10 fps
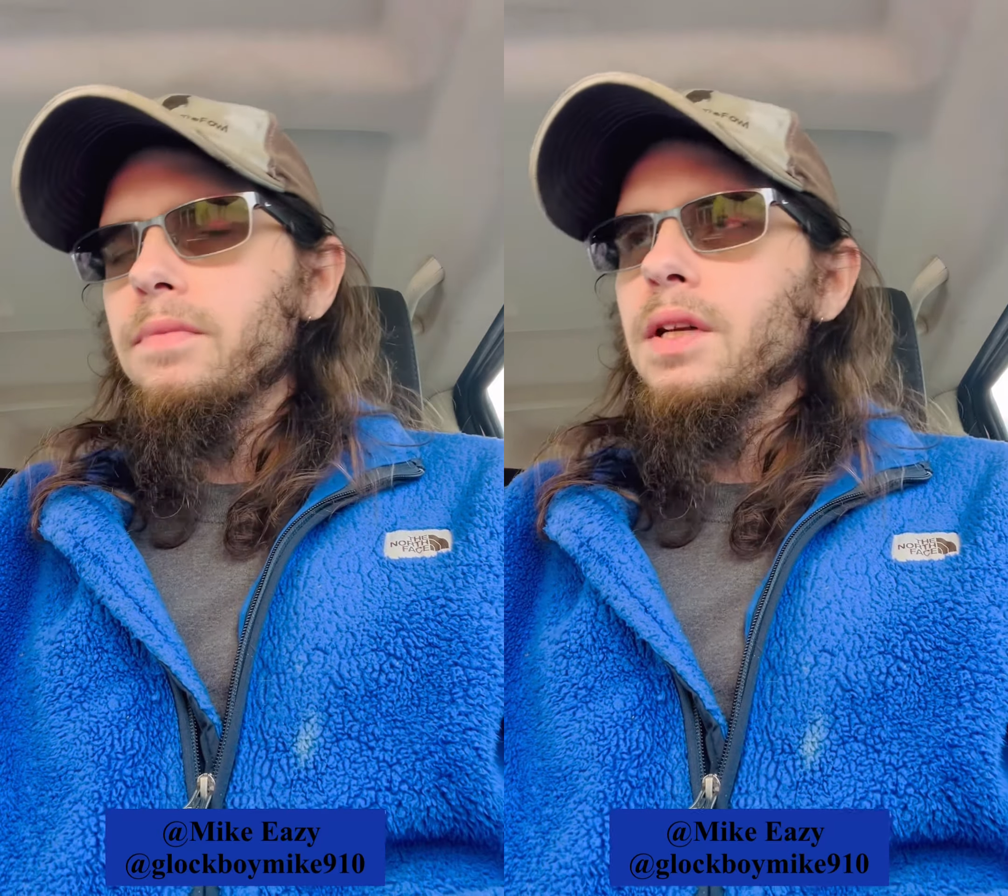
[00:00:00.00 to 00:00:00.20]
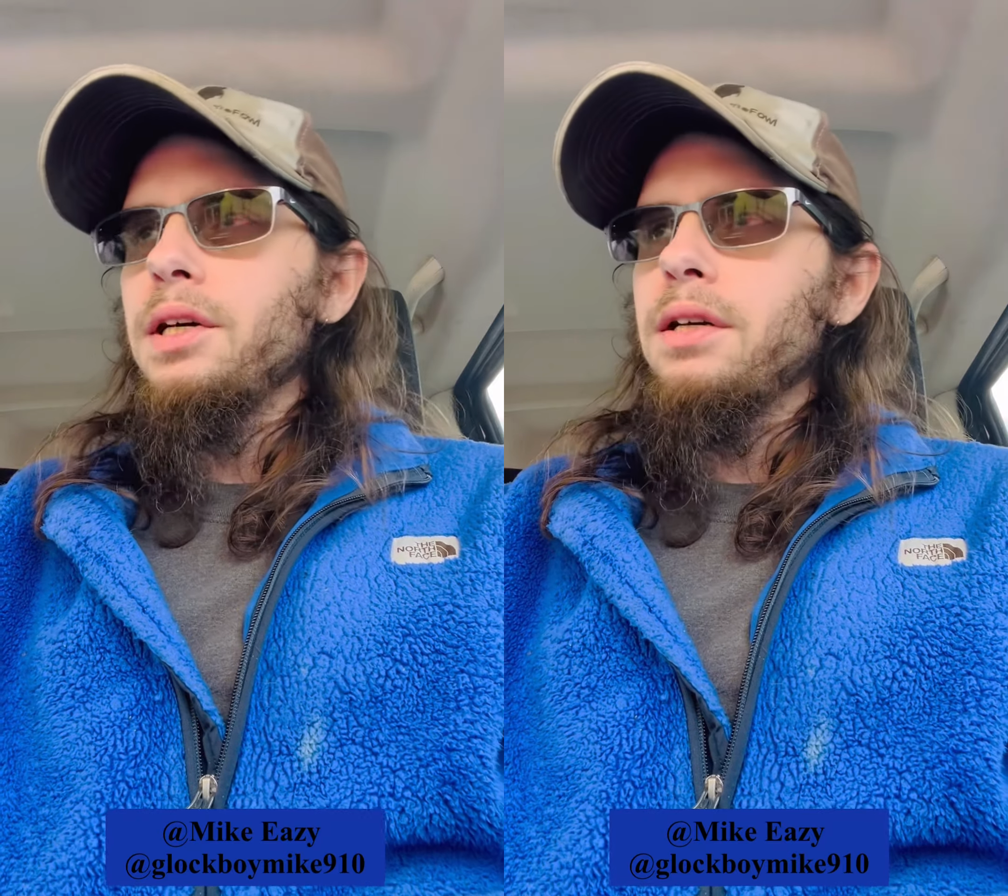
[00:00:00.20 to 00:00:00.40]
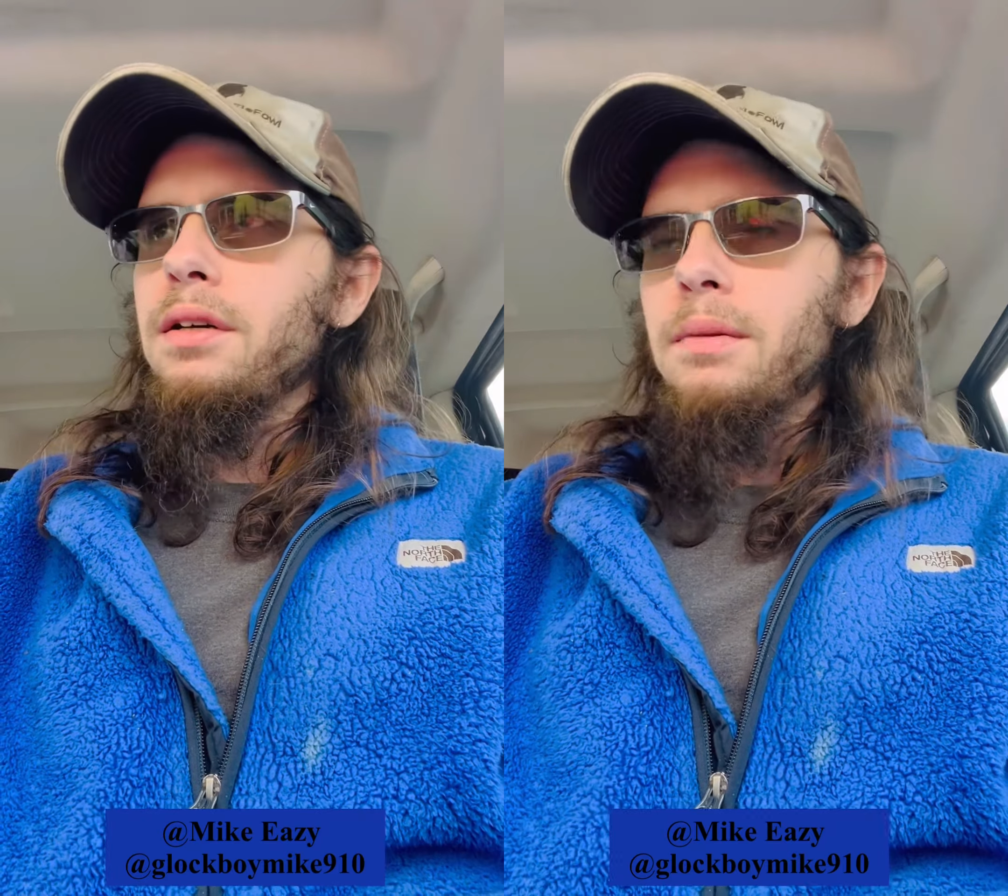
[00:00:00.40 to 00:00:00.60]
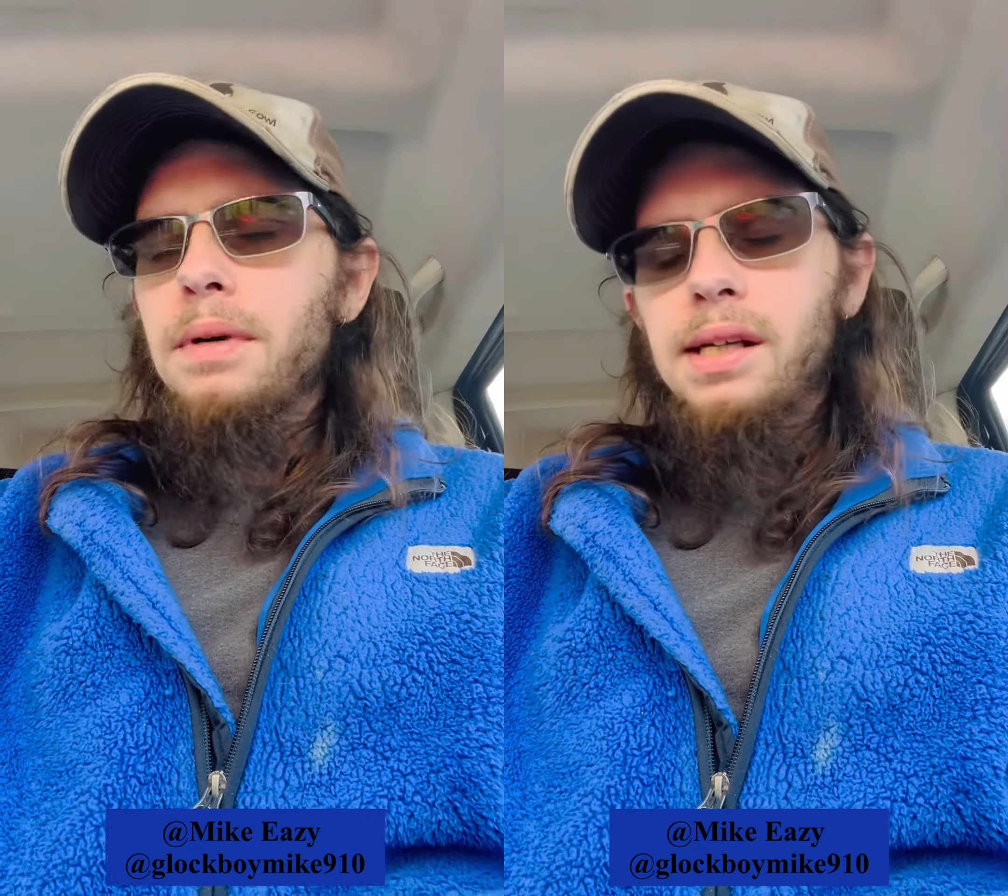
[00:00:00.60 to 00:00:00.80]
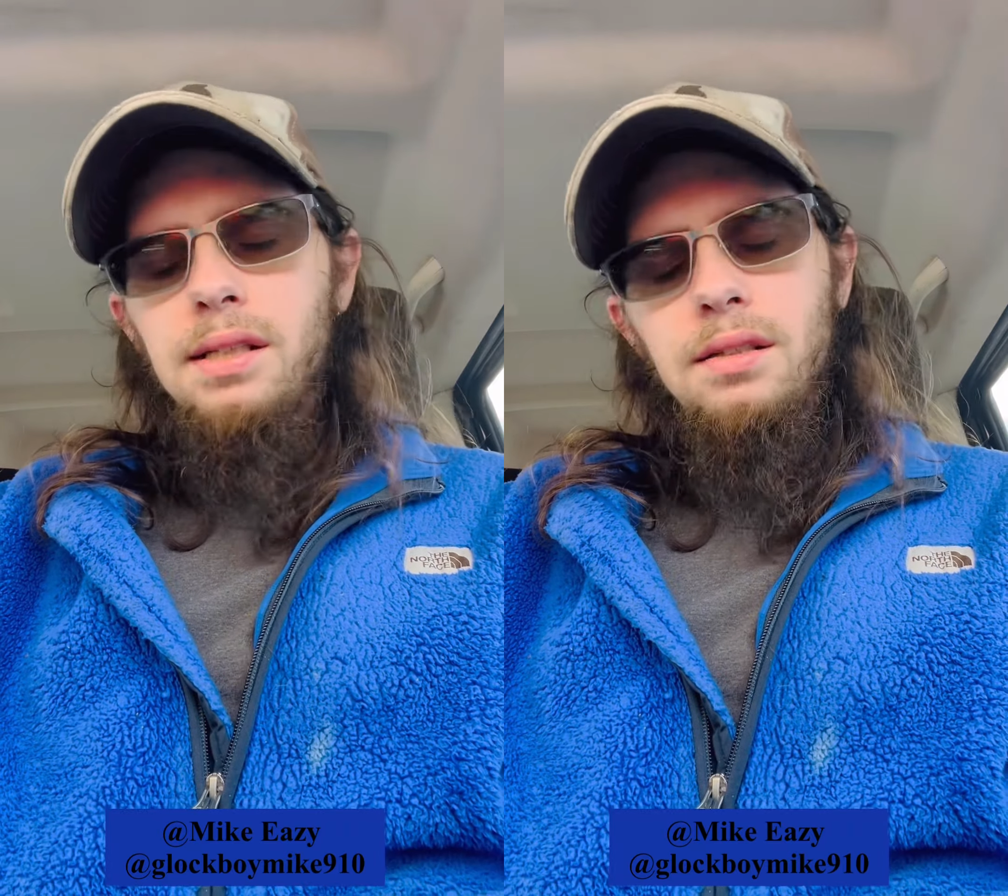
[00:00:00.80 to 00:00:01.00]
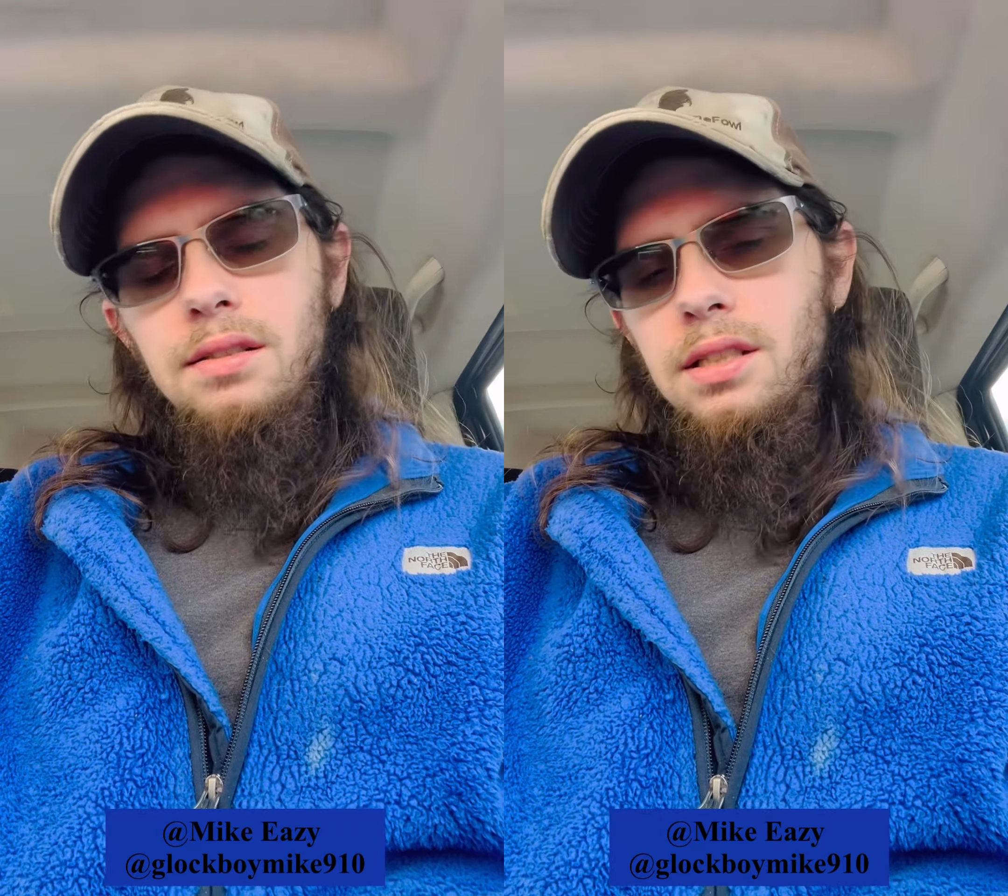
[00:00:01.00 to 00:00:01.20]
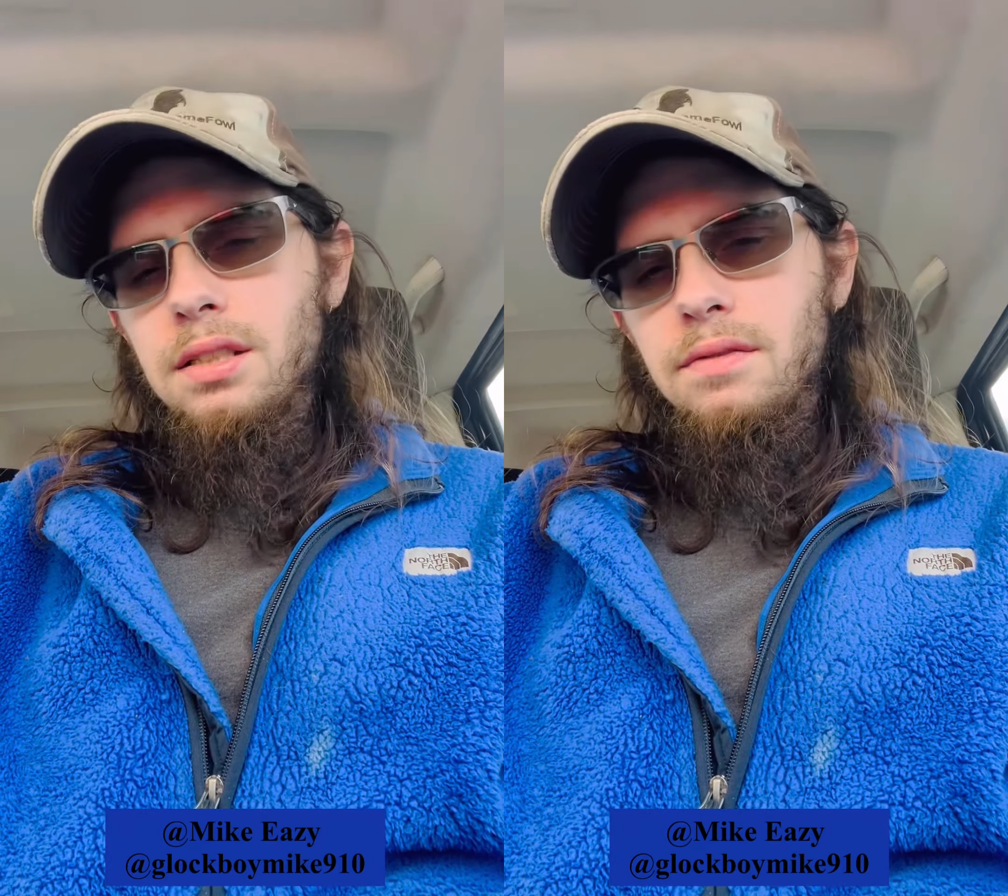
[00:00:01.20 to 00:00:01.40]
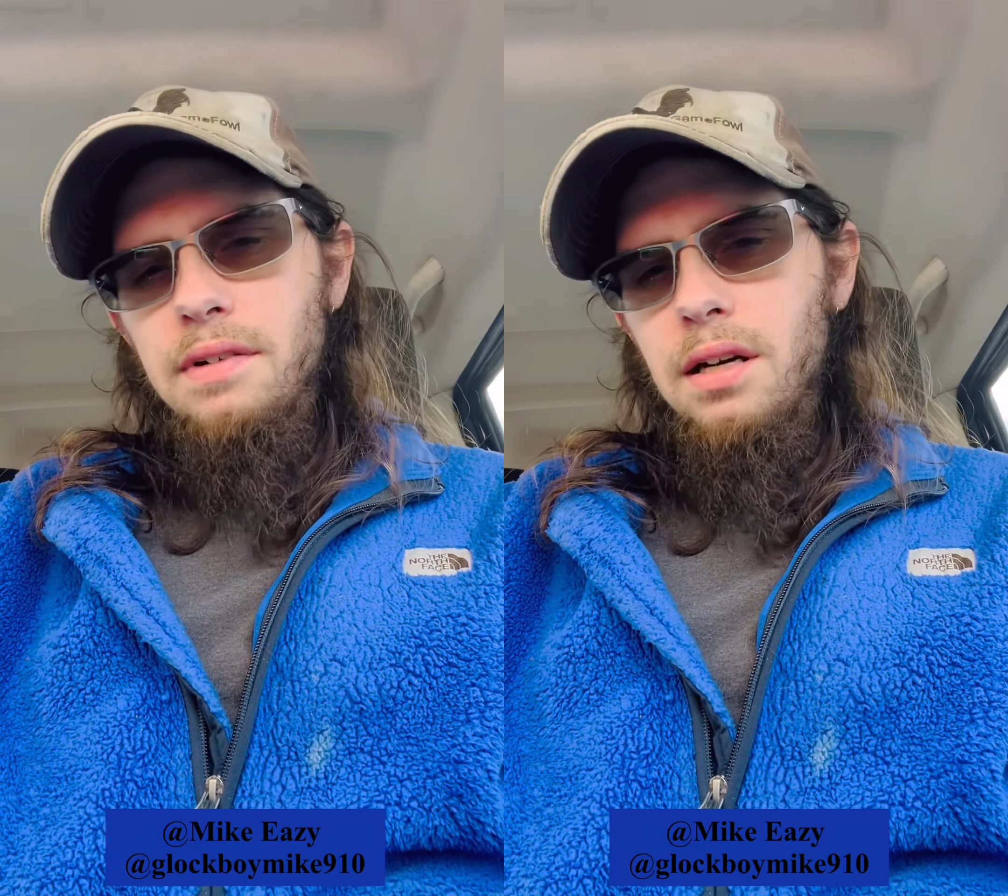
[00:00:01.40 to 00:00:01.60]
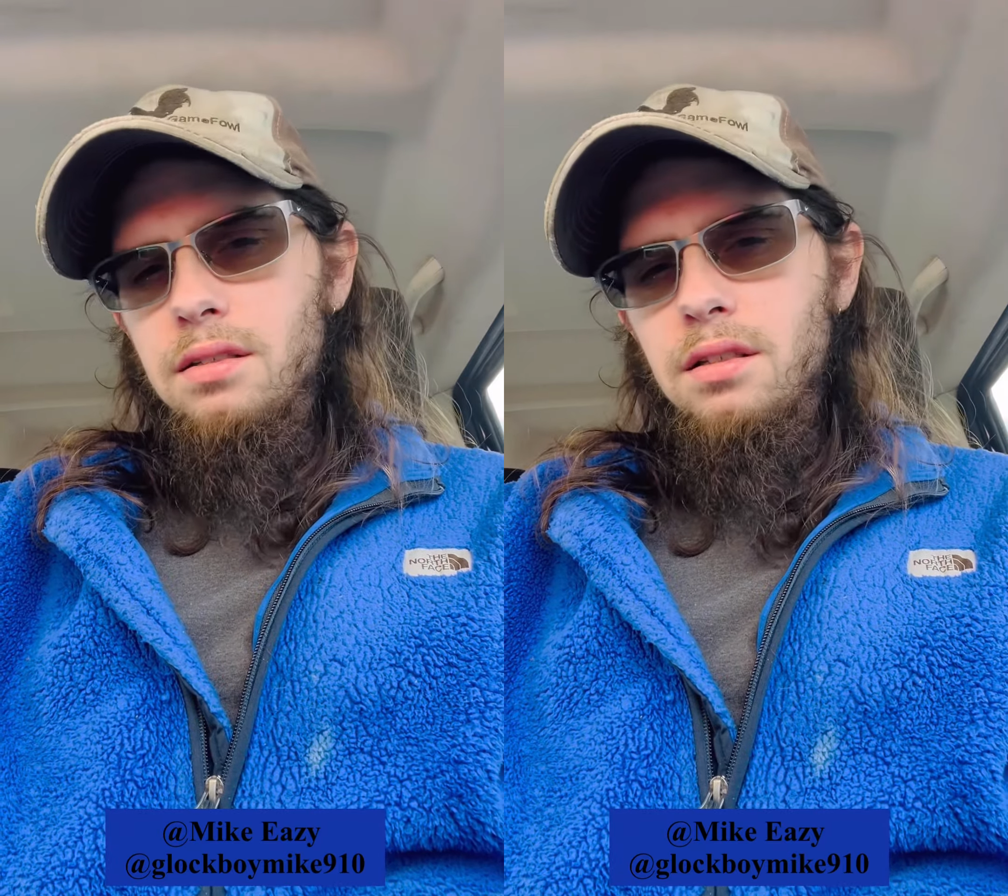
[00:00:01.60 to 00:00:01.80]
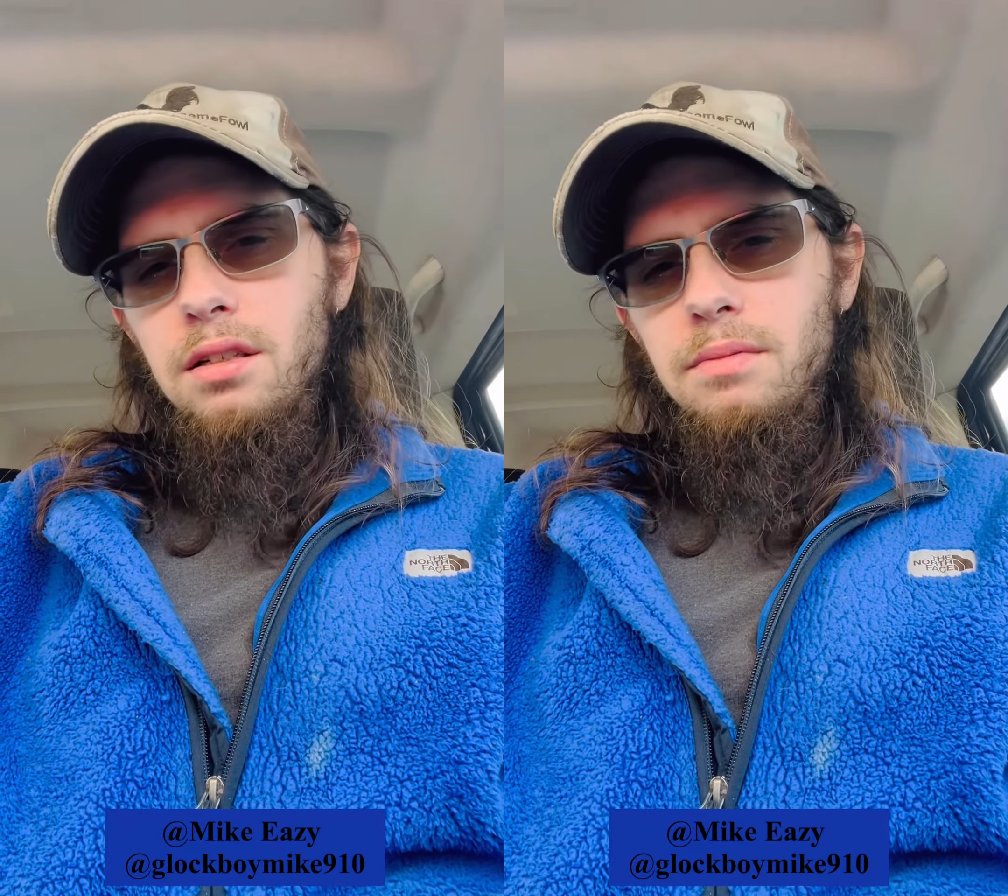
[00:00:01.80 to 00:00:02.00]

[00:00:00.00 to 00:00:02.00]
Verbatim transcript: And uh, man, he just said some foul stuff,